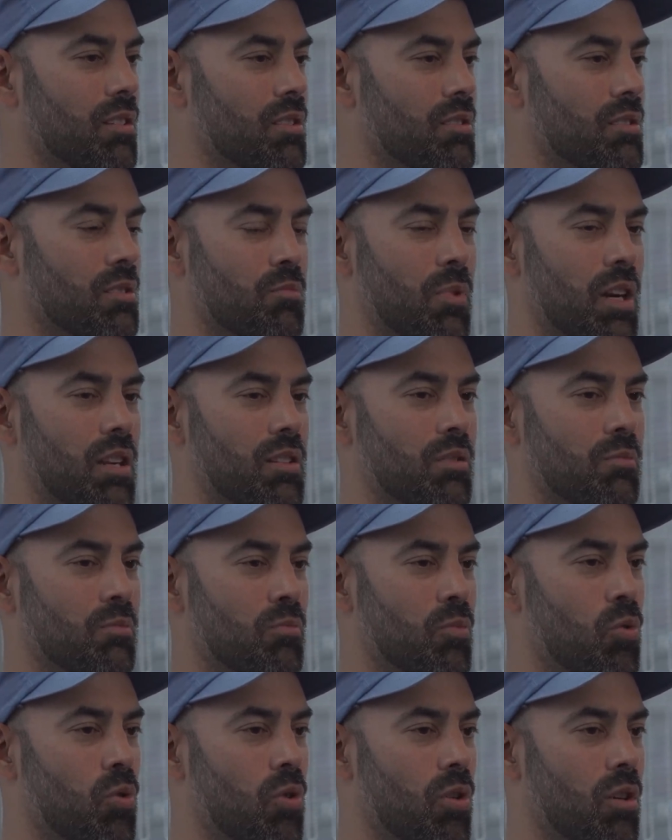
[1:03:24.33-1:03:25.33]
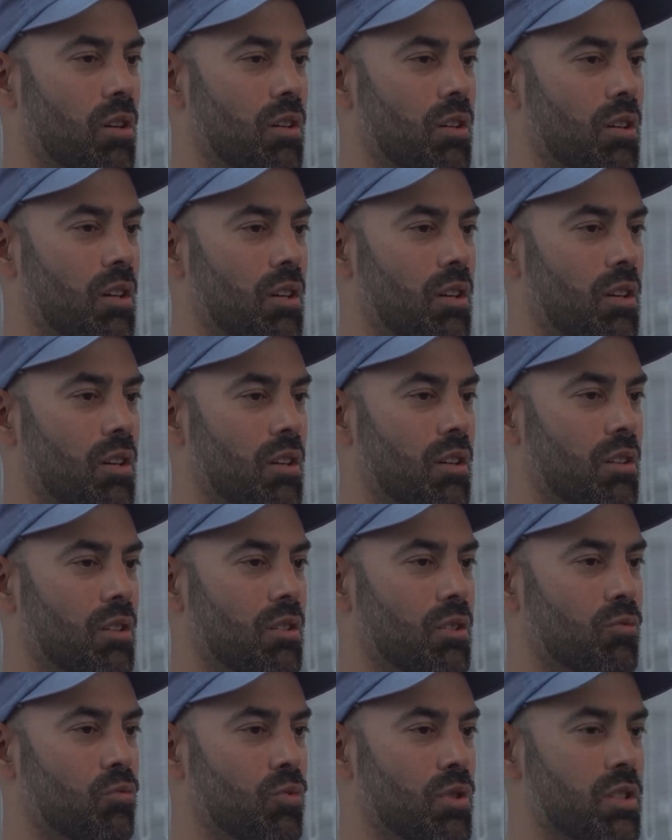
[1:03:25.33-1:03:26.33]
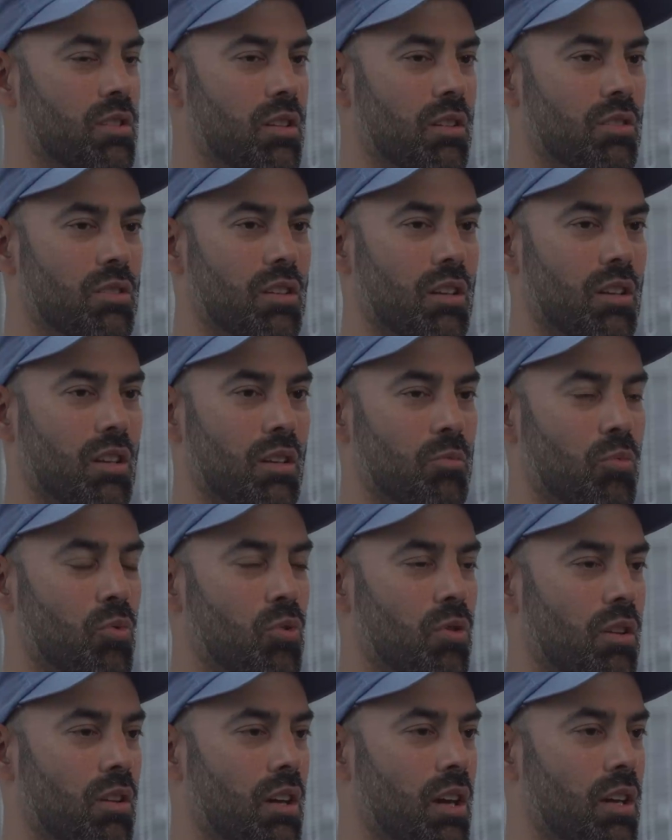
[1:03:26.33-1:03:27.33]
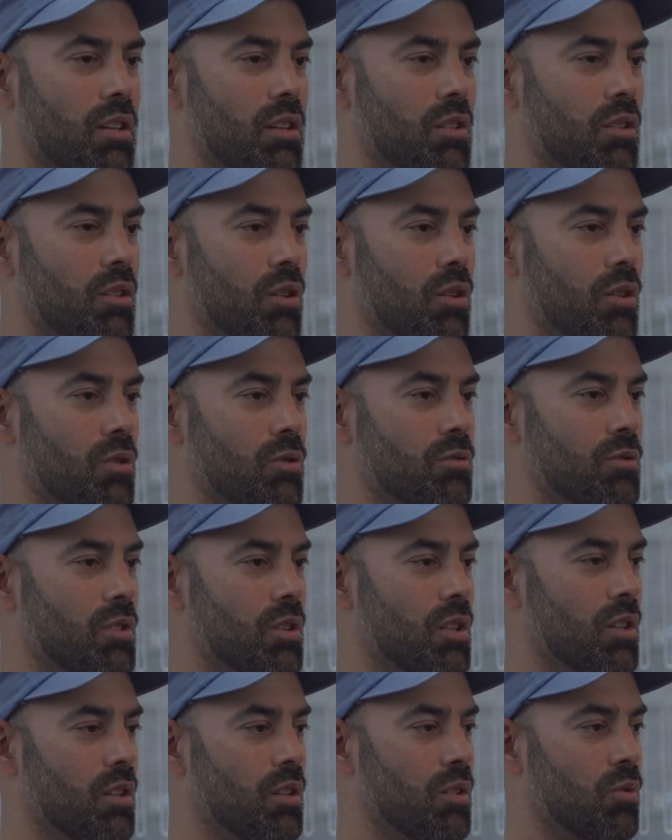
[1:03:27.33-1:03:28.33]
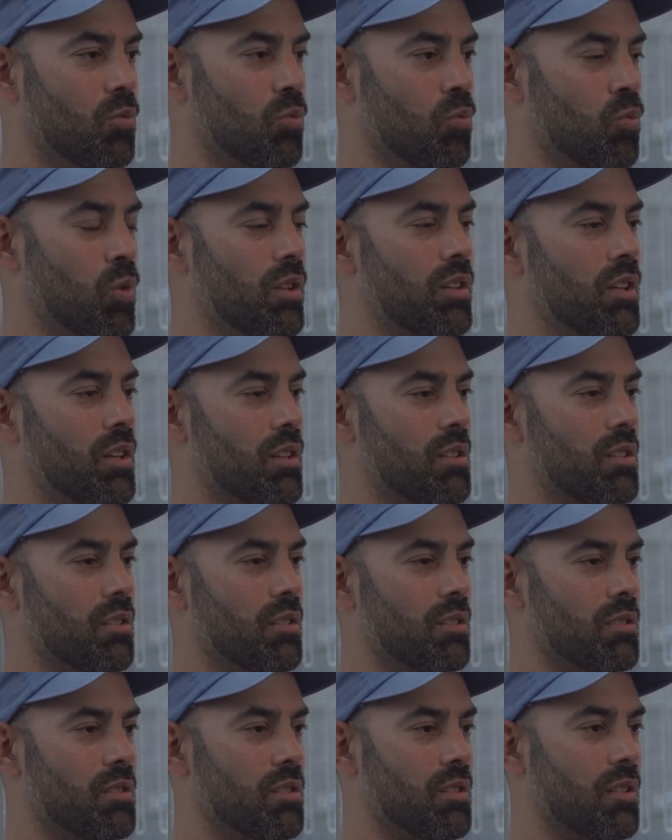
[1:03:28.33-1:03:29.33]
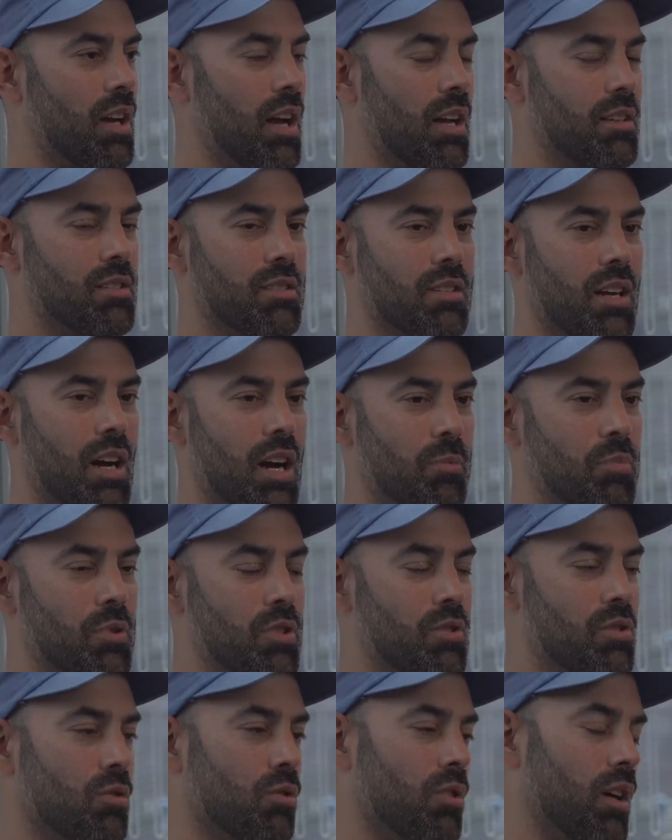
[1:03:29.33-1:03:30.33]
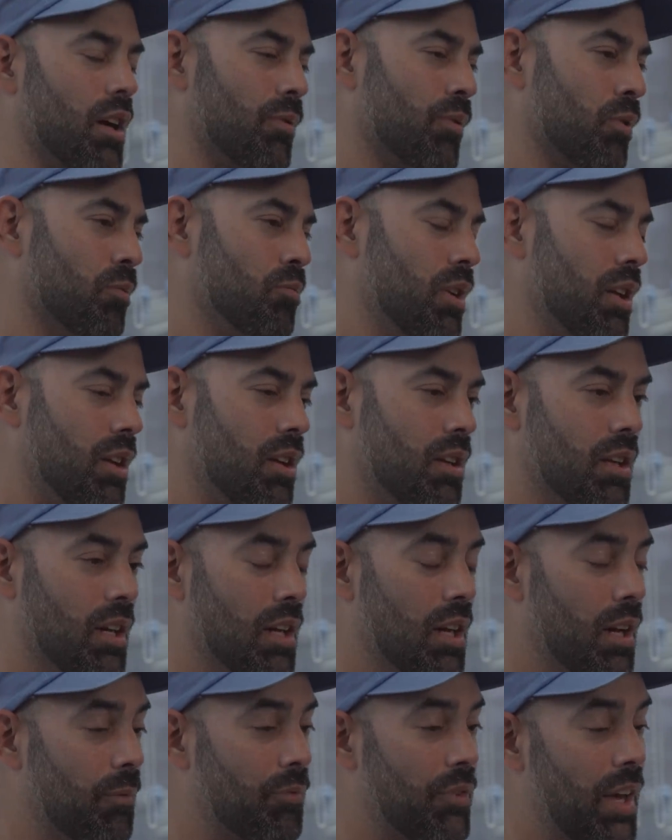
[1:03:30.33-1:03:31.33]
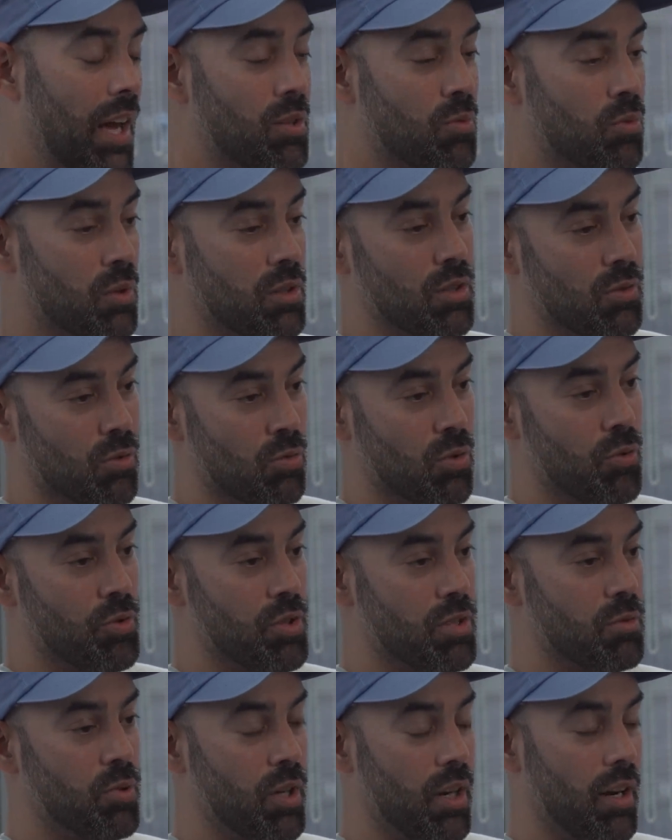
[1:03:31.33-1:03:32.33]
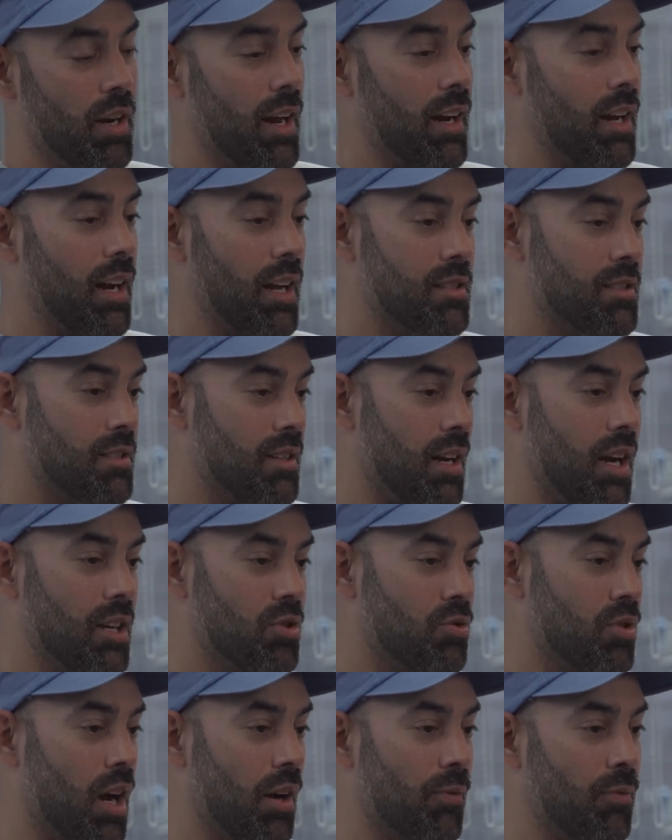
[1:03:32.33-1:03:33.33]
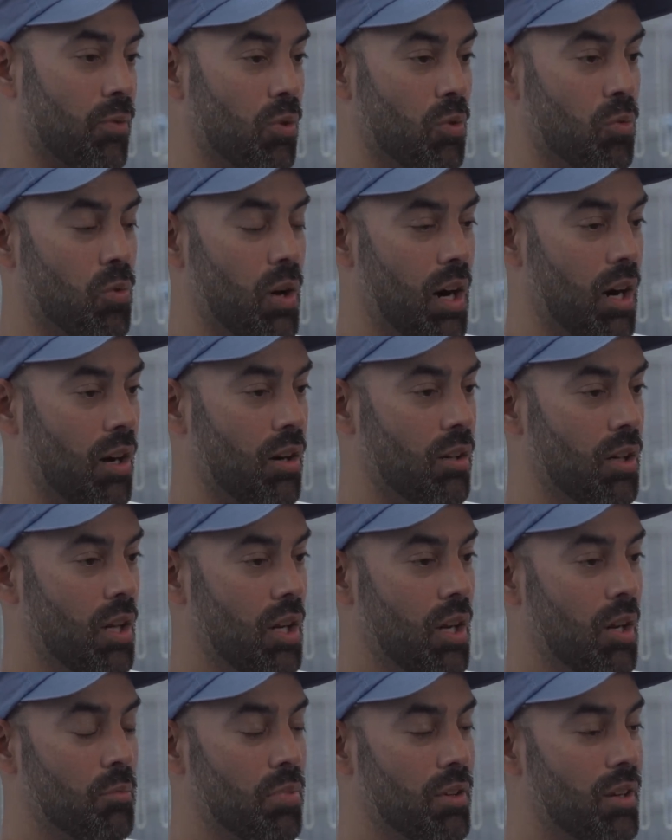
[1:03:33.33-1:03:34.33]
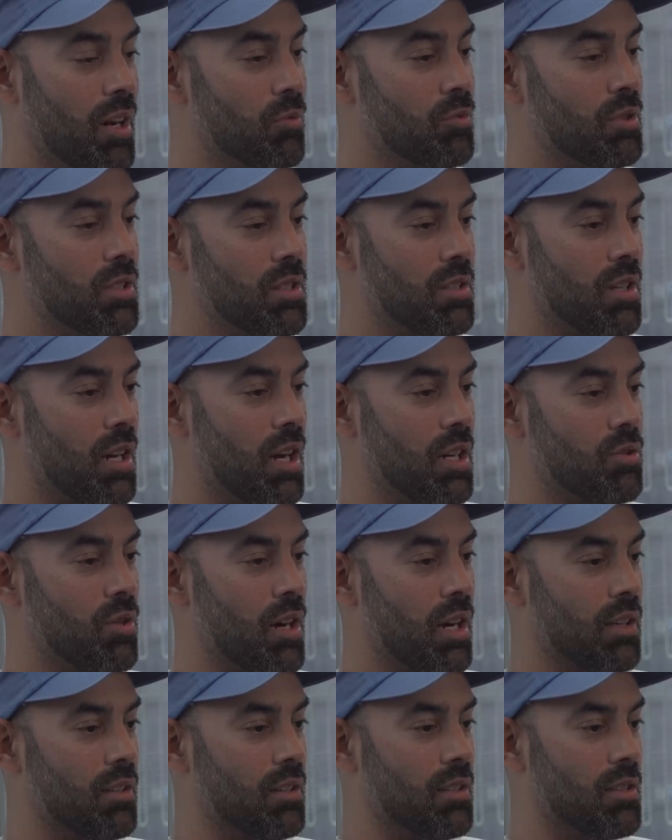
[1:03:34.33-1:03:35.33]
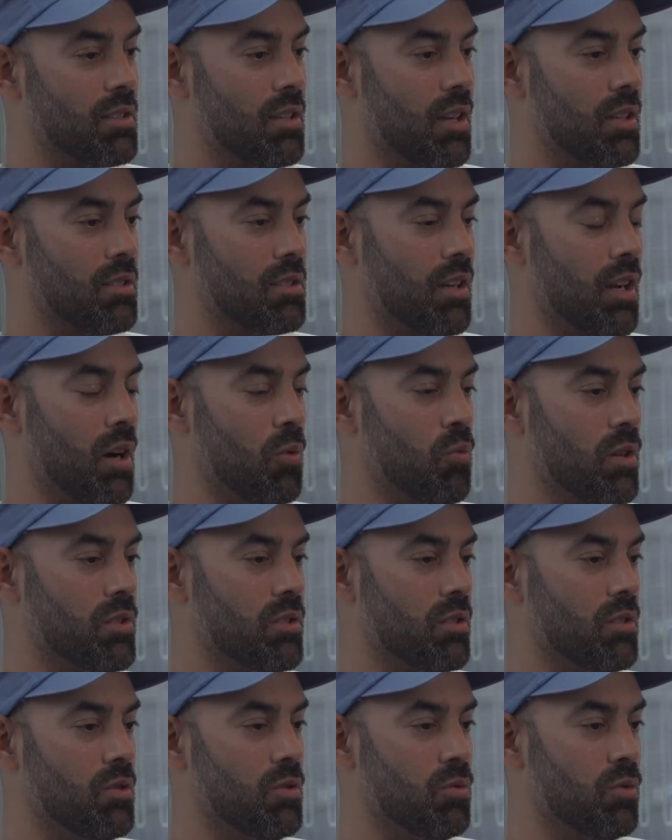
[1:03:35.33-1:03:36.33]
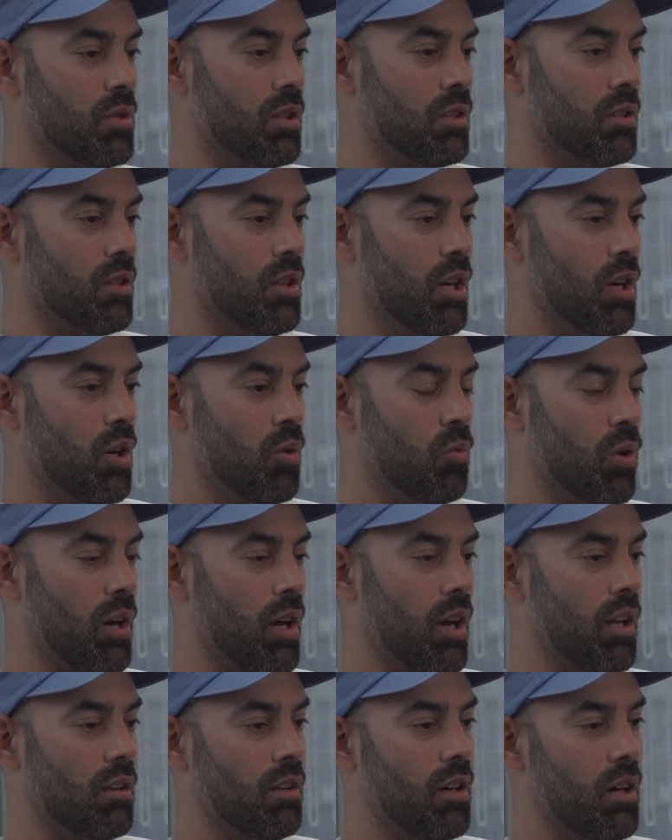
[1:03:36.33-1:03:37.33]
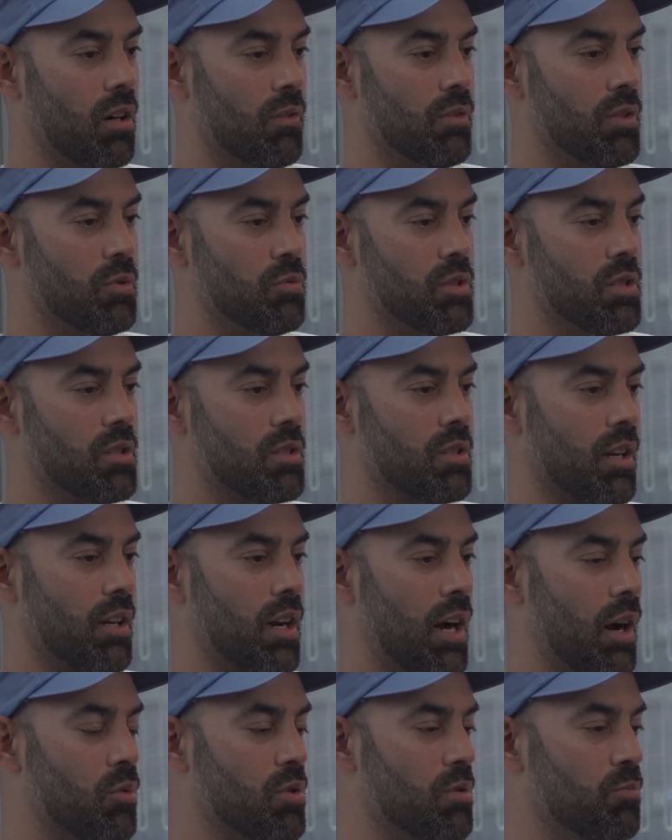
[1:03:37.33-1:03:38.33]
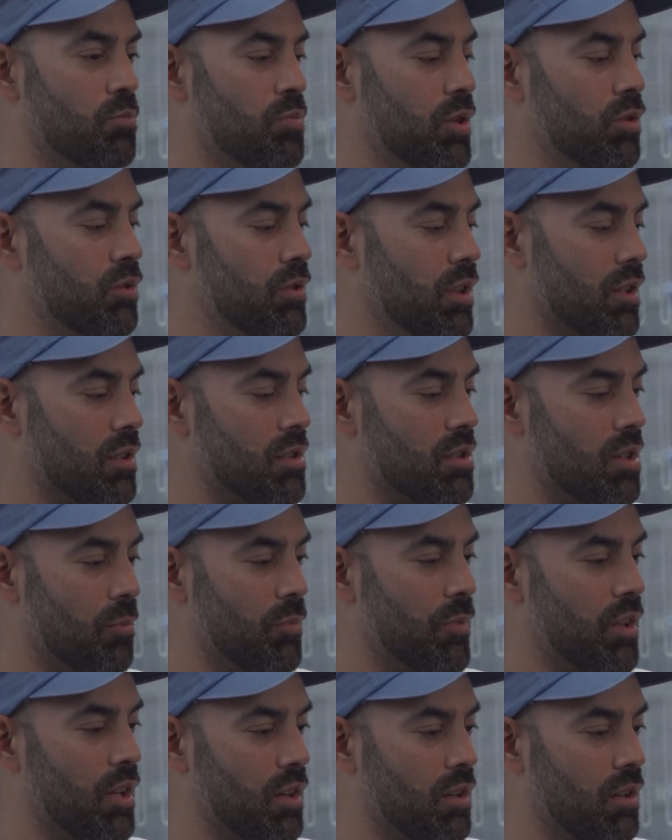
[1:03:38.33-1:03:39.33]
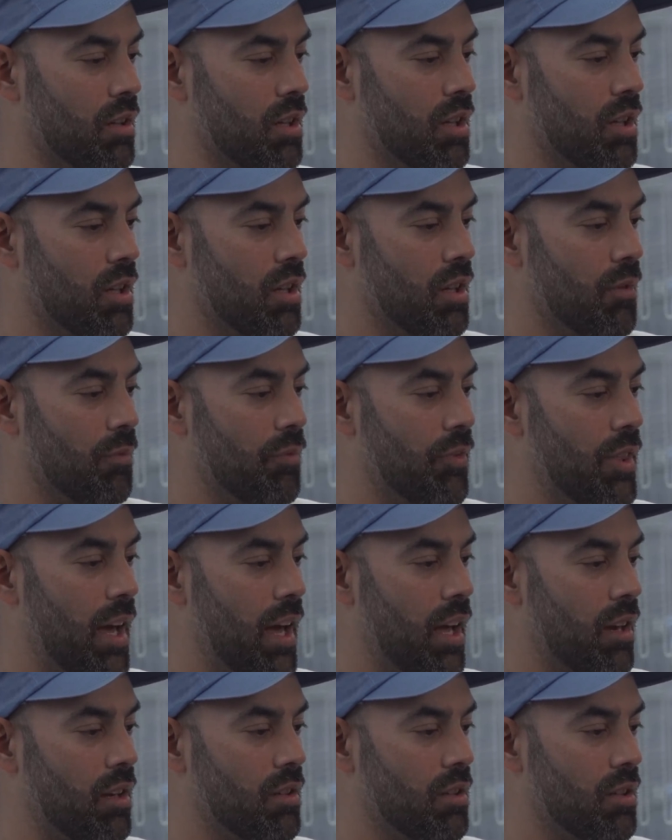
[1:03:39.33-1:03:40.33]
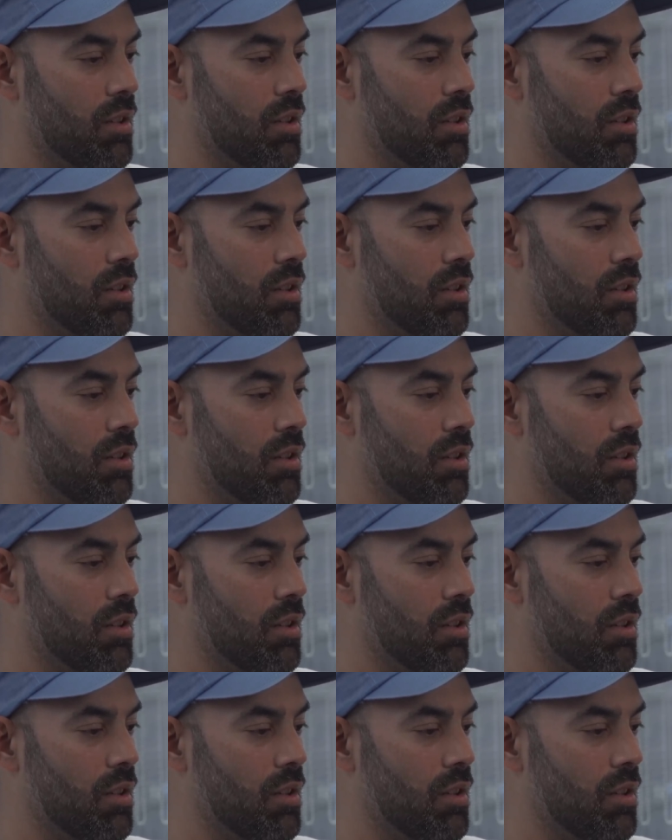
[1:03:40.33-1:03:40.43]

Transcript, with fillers: It just makes him more resilient and more like, you know, willing to to not stop. And so like for me, that's what the growth has been. And I got sidetracked for a while, but not really sidetracked in the sense that I wasn't doing what I loved. It was just like I was building something that